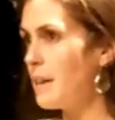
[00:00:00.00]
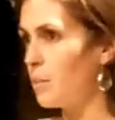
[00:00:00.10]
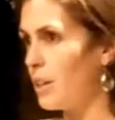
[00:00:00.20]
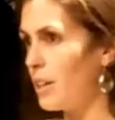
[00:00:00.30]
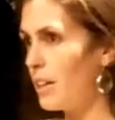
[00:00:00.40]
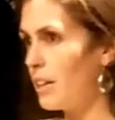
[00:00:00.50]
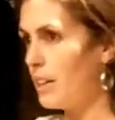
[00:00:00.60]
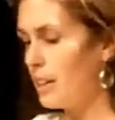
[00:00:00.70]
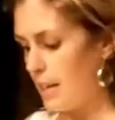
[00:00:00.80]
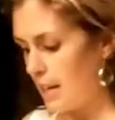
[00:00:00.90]
Network.
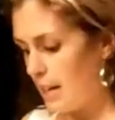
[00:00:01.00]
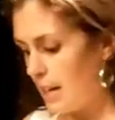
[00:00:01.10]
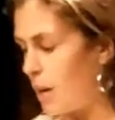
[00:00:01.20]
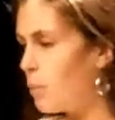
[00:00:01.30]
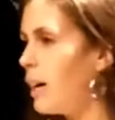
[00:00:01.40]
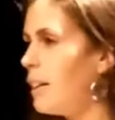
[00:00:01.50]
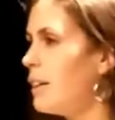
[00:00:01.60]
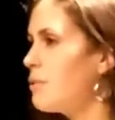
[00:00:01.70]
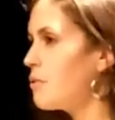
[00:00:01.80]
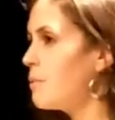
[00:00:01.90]
And what I
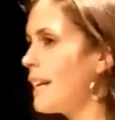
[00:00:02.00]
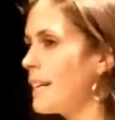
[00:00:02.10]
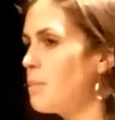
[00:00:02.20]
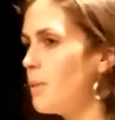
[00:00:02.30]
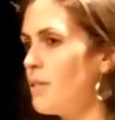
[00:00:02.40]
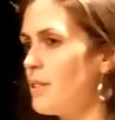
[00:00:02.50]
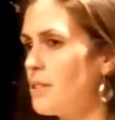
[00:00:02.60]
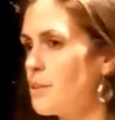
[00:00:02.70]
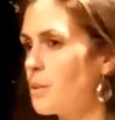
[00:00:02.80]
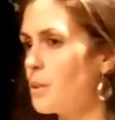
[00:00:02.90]
learned from that
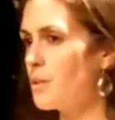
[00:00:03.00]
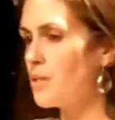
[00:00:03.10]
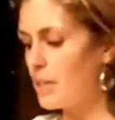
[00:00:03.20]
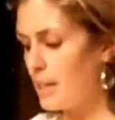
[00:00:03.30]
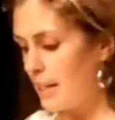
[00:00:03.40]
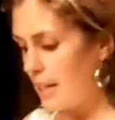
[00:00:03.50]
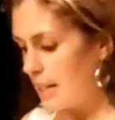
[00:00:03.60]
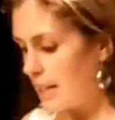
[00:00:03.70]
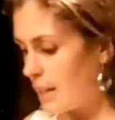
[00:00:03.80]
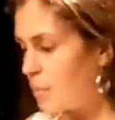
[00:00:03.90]
experience was
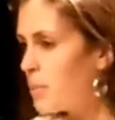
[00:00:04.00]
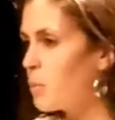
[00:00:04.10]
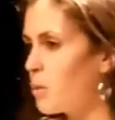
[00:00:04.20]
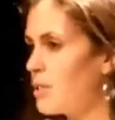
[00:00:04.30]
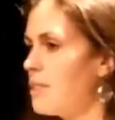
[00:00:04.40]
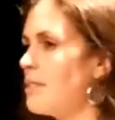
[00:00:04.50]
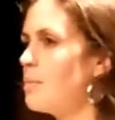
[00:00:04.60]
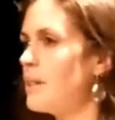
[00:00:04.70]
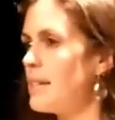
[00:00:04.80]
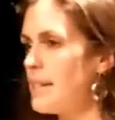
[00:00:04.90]
that people wanted to
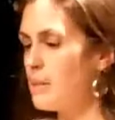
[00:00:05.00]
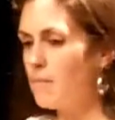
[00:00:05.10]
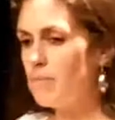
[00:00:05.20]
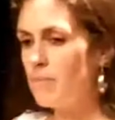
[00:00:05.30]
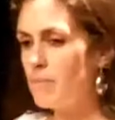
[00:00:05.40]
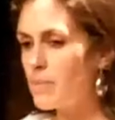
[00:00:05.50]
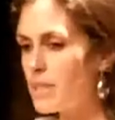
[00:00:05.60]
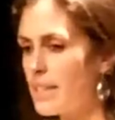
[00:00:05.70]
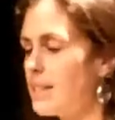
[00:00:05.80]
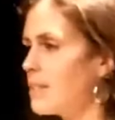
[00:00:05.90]
be
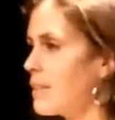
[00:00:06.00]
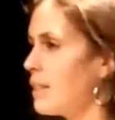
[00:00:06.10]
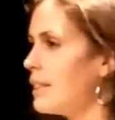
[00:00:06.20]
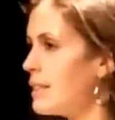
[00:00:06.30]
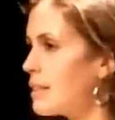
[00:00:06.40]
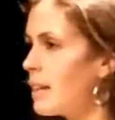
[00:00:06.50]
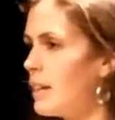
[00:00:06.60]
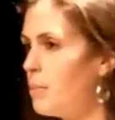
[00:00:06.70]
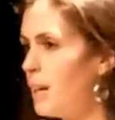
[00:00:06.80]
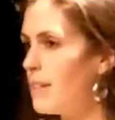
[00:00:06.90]
seen as an
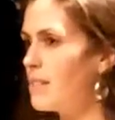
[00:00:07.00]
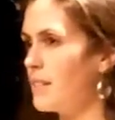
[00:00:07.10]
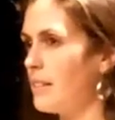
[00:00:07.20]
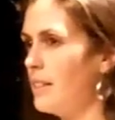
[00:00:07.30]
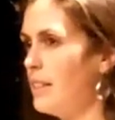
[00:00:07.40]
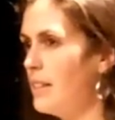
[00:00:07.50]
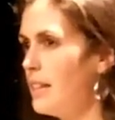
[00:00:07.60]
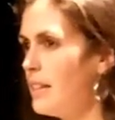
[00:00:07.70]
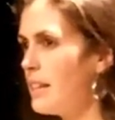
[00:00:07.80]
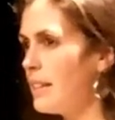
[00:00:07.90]
entire person,
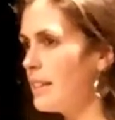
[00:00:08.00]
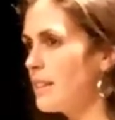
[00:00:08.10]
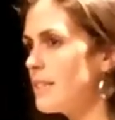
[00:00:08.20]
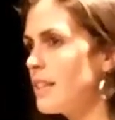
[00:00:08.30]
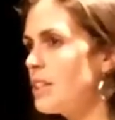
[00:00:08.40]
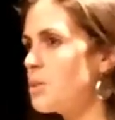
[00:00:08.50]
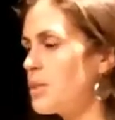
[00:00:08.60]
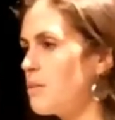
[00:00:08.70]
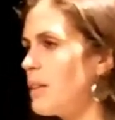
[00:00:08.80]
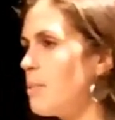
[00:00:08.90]
and that touch
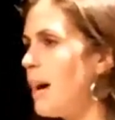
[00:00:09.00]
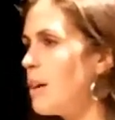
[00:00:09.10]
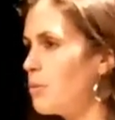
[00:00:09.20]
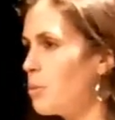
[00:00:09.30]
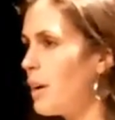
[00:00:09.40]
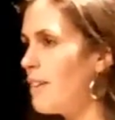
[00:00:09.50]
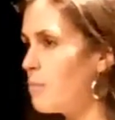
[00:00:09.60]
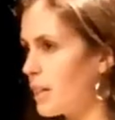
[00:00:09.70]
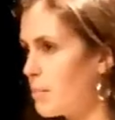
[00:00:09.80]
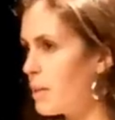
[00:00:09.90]
was a really powerful way of
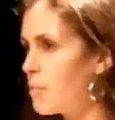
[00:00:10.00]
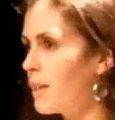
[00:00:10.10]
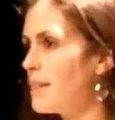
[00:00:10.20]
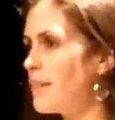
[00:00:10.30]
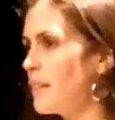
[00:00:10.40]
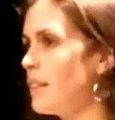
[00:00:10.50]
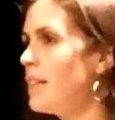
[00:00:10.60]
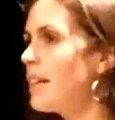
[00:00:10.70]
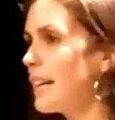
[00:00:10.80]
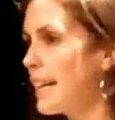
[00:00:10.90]
bringing people into
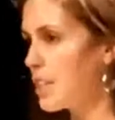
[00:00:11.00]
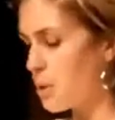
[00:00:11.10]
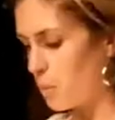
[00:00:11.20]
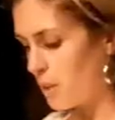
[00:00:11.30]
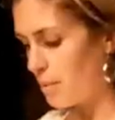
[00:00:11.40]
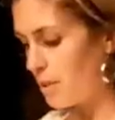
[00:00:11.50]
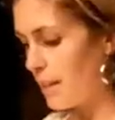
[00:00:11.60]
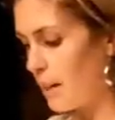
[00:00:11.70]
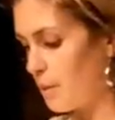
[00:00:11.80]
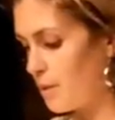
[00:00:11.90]
connection with
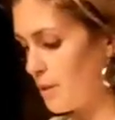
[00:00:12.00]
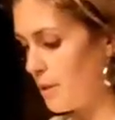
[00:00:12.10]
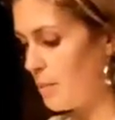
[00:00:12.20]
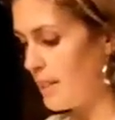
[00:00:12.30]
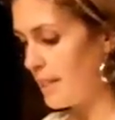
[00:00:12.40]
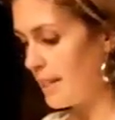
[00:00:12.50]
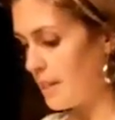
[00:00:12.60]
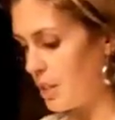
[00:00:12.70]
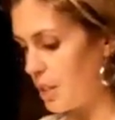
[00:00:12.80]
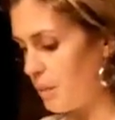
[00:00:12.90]
themselves, to be seen
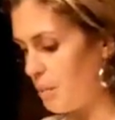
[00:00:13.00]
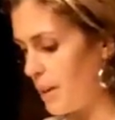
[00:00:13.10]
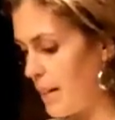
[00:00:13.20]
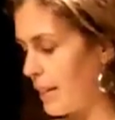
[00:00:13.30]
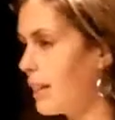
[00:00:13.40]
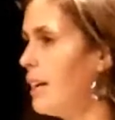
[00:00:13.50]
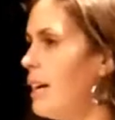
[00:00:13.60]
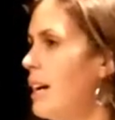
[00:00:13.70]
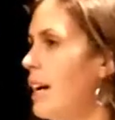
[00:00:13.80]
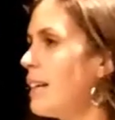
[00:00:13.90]
as a human being.
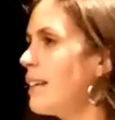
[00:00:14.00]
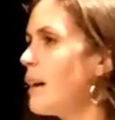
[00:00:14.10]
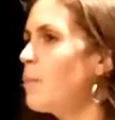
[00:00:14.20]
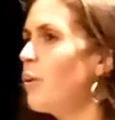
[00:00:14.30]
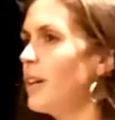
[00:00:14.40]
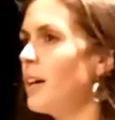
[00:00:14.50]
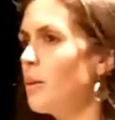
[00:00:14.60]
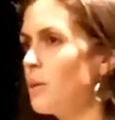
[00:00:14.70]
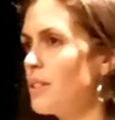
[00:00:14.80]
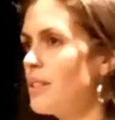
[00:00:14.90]
And at that point,
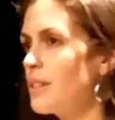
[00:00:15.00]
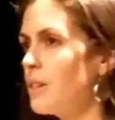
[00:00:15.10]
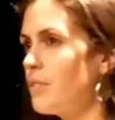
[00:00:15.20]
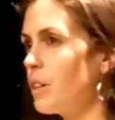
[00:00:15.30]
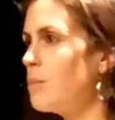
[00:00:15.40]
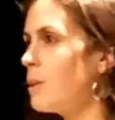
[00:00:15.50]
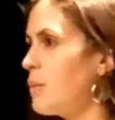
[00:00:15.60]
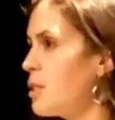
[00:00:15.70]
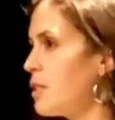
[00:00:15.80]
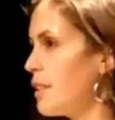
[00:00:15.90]
I wanted to offer
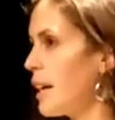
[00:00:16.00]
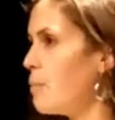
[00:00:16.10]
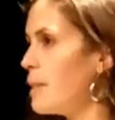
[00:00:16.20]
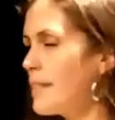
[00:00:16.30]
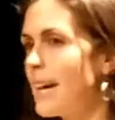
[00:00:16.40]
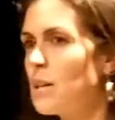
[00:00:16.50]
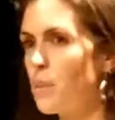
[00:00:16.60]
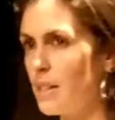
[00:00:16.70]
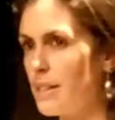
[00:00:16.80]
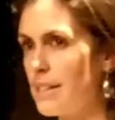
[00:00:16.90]
complementary therapy to
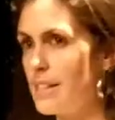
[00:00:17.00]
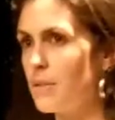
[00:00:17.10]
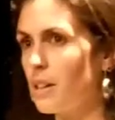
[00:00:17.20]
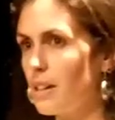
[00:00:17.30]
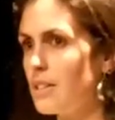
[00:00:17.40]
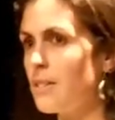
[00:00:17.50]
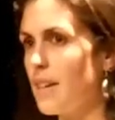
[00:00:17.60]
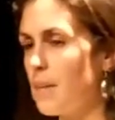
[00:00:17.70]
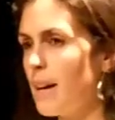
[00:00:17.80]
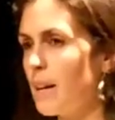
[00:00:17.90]
anyone in need, regardless of
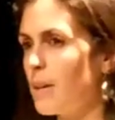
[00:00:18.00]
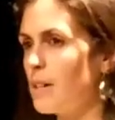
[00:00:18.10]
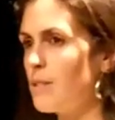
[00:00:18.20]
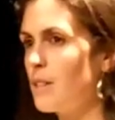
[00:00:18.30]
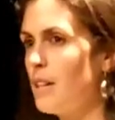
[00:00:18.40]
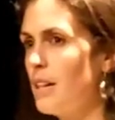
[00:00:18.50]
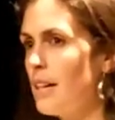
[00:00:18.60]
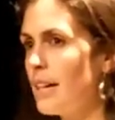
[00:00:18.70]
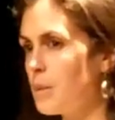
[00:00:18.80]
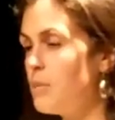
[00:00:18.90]
their background.
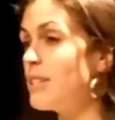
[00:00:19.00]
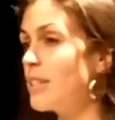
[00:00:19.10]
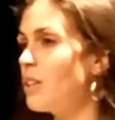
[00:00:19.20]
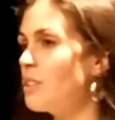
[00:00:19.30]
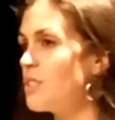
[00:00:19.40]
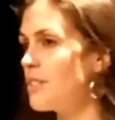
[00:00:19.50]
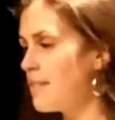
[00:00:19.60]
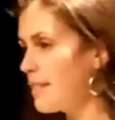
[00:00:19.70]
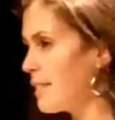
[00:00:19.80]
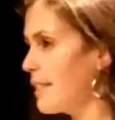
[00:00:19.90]
And Community
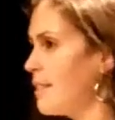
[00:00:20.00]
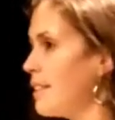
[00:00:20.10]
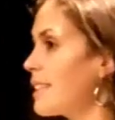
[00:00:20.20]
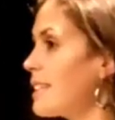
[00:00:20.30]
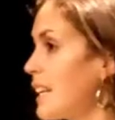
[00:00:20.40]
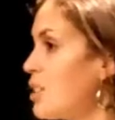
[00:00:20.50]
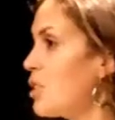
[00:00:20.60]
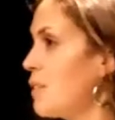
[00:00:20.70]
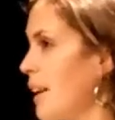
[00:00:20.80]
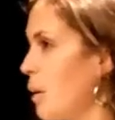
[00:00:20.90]
Consciousness is an
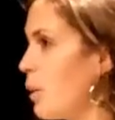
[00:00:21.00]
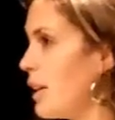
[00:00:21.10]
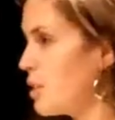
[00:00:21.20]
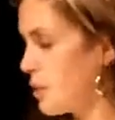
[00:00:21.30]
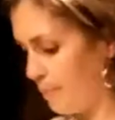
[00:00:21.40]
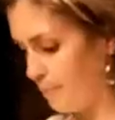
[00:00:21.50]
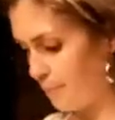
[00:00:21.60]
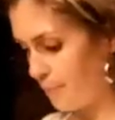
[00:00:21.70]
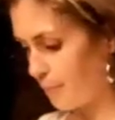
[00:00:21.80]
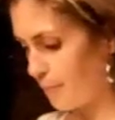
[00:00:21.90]
extension of that wish.
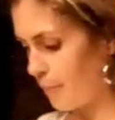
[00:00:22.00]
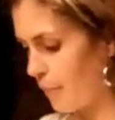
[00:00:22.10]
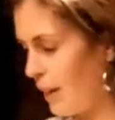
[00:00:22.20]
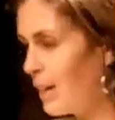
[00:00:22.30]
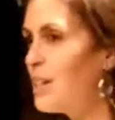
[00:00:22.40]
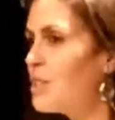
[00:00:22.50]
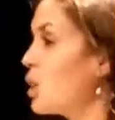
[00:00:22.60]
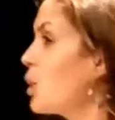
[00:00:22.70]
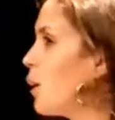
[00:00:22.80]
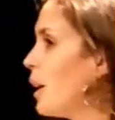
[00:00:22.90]
So
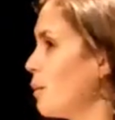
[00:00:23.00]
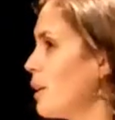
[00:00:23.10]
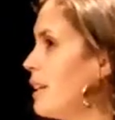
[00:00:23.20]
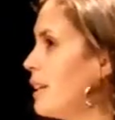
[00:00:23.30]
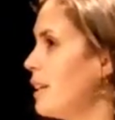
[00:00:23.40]
who are we?